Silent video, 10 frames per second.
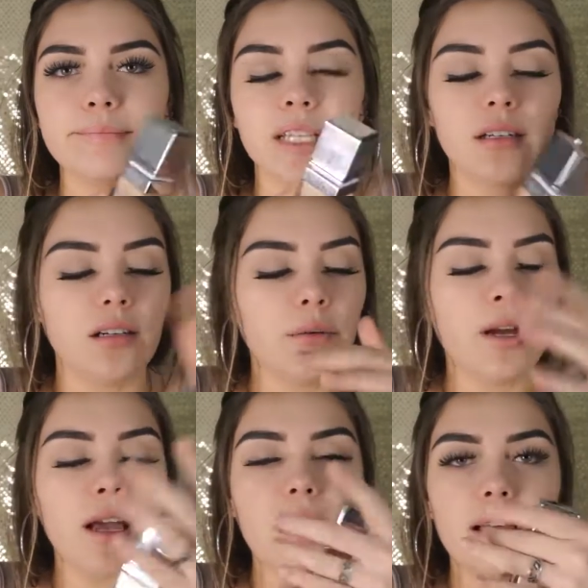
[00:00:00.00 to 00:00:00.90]
I don't know.
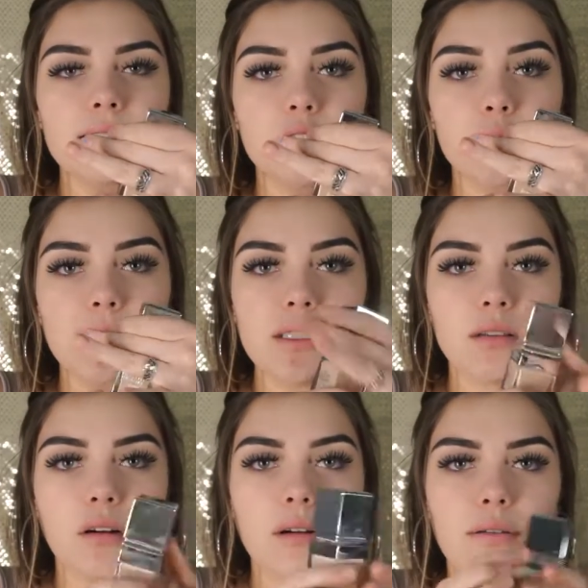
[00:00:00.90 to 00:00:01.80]
It's a twist
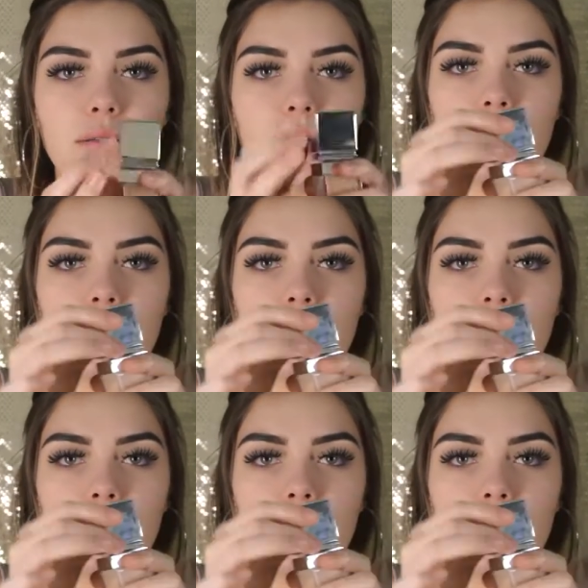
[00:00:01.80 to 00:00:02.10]
off.